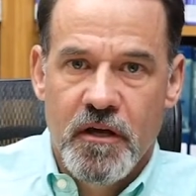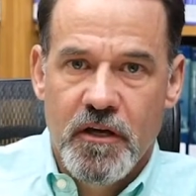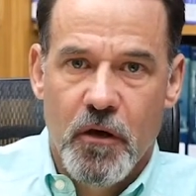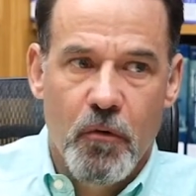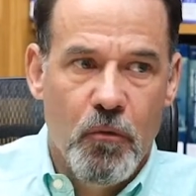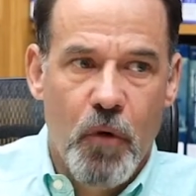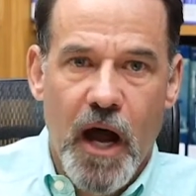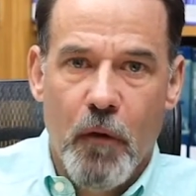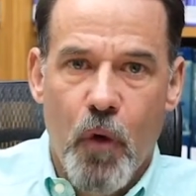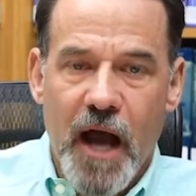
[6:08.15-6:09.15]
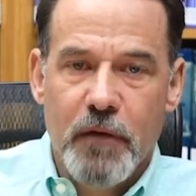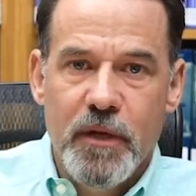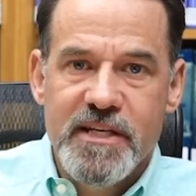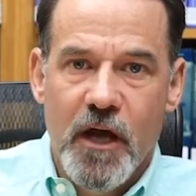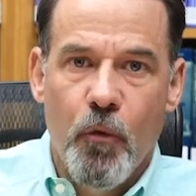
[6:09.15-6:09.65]
You know, why do
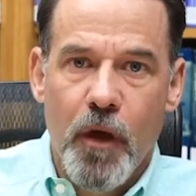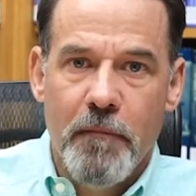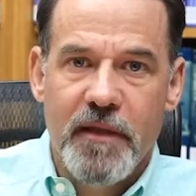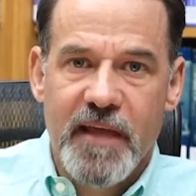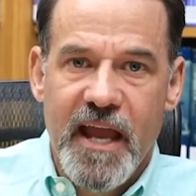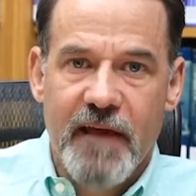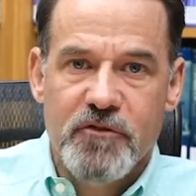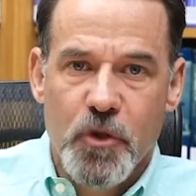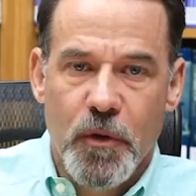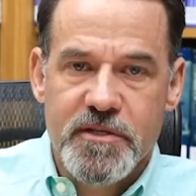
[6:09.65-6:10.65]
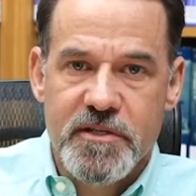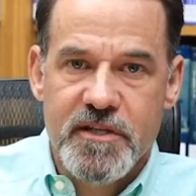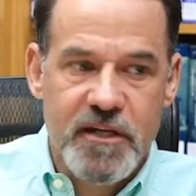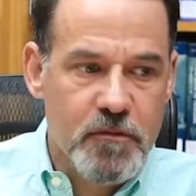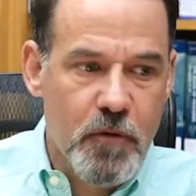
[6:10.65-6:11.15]
we tell women they have choices
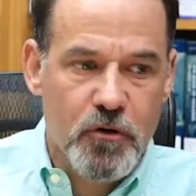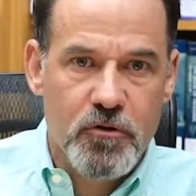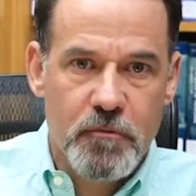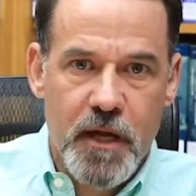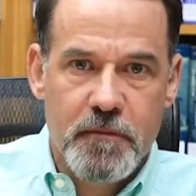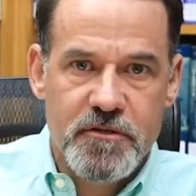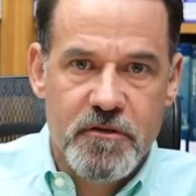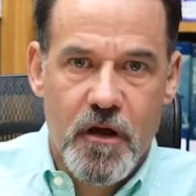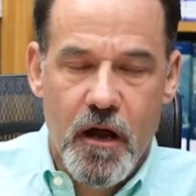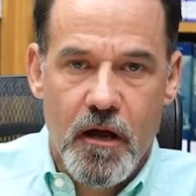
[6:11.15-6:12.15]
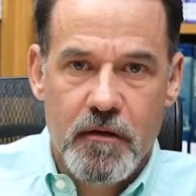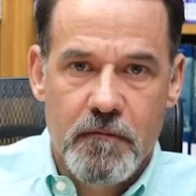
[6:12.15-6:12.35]
to either murder their babies or not?